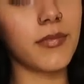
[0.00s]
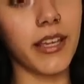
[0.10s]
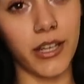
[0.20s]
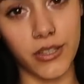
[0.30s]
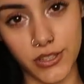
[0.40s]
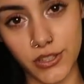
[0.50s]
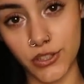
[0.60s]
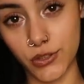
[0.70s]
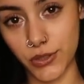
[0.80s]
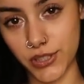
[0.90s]
Here's the
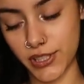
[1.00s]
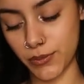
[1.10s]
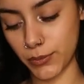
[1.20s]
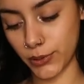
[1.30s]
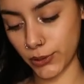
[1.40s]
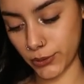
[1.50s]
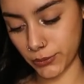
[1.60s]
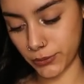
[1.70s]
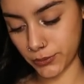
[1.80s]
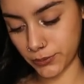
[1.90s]
shorts in
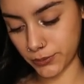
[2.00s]
blue.